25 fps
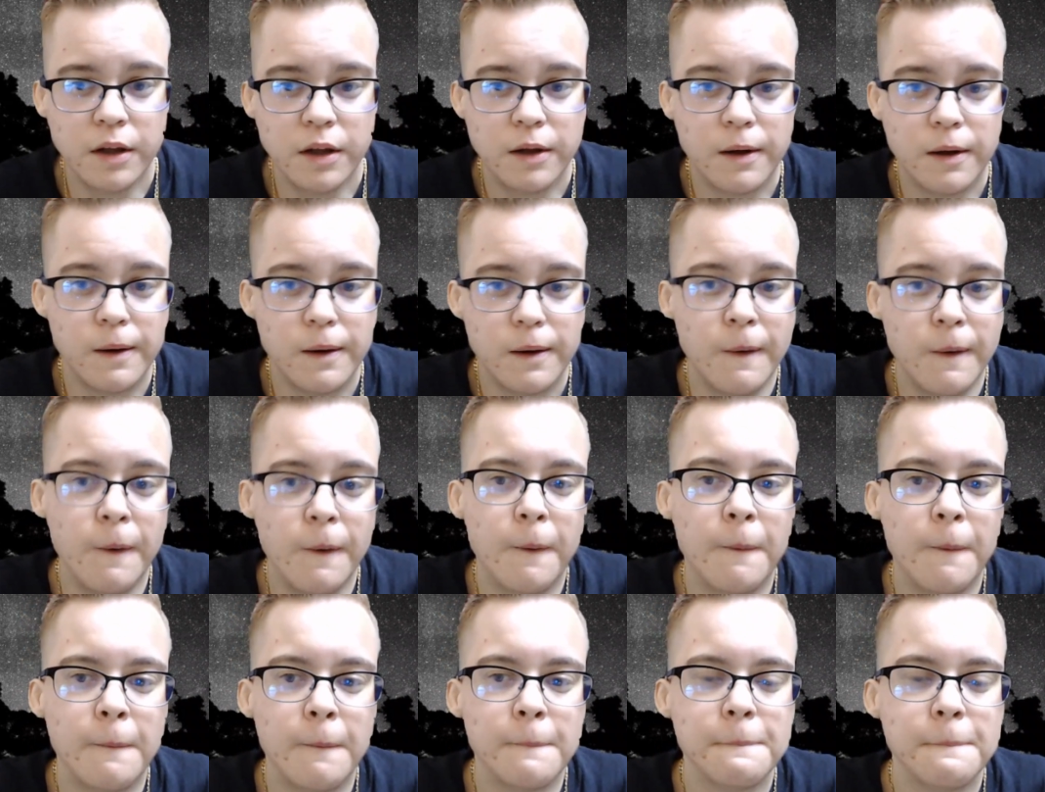
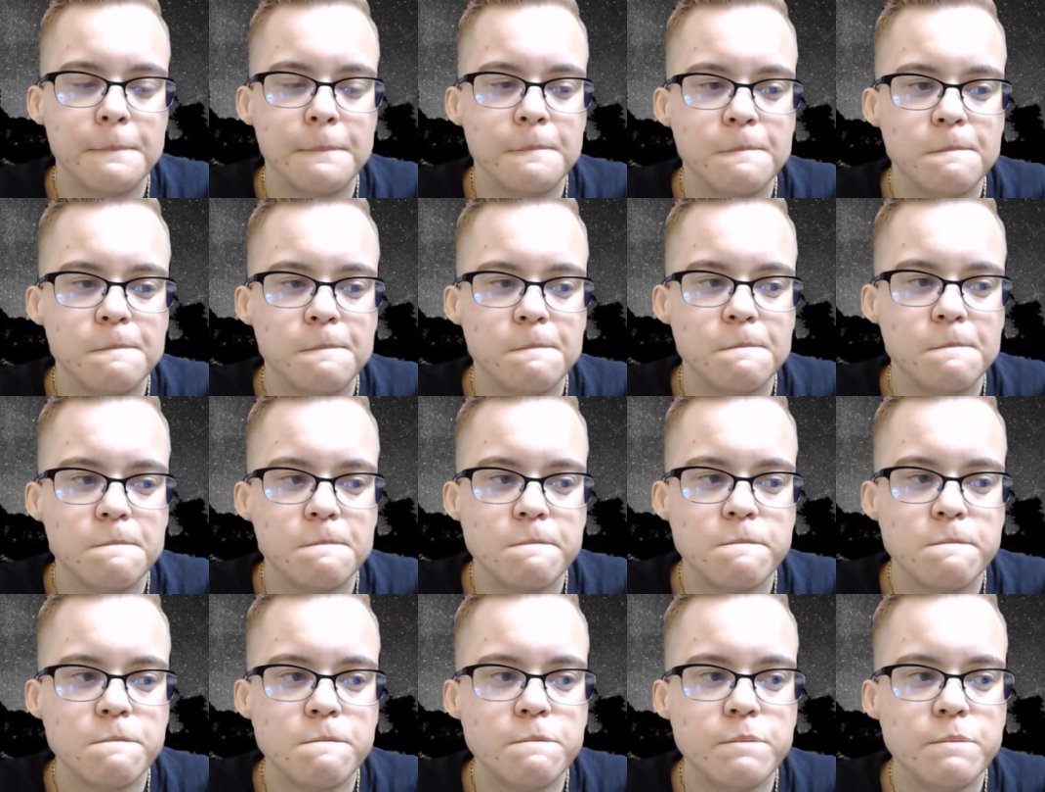Um,
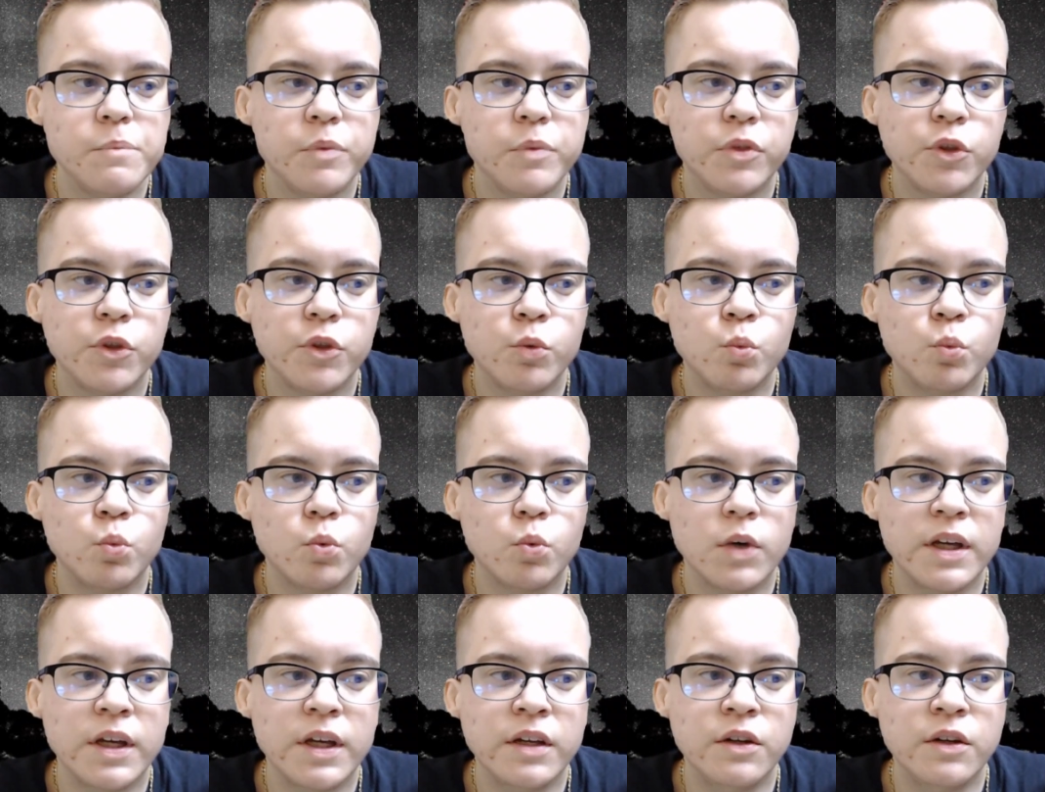
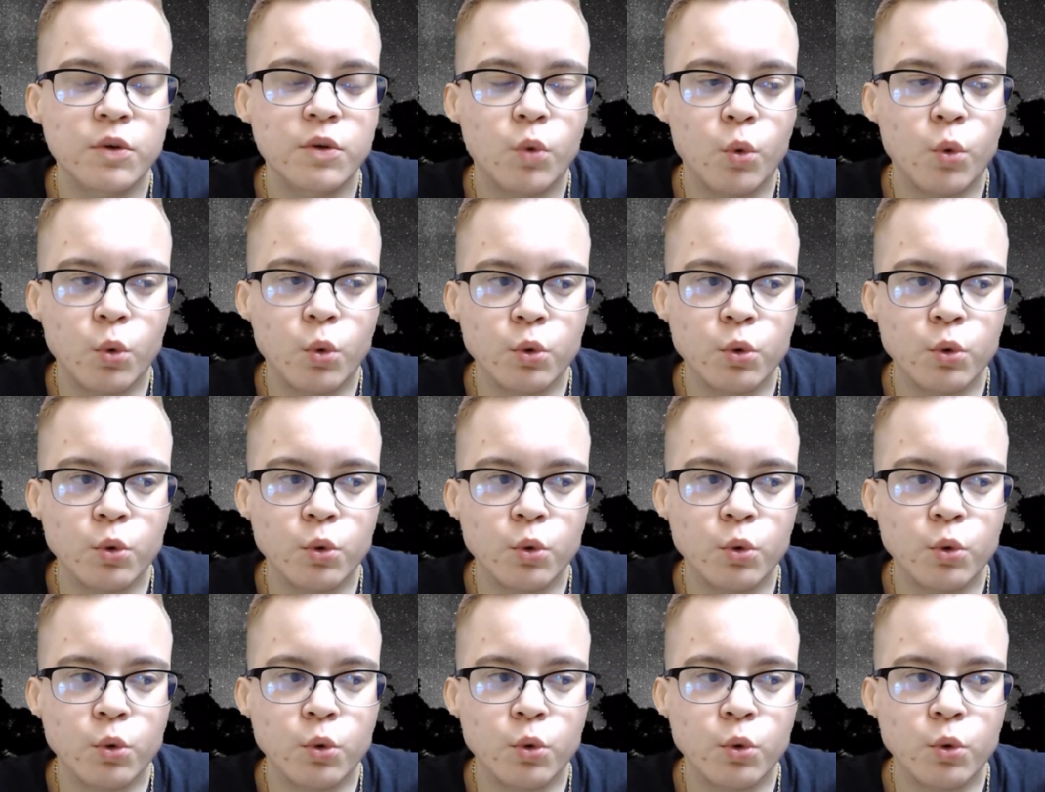in order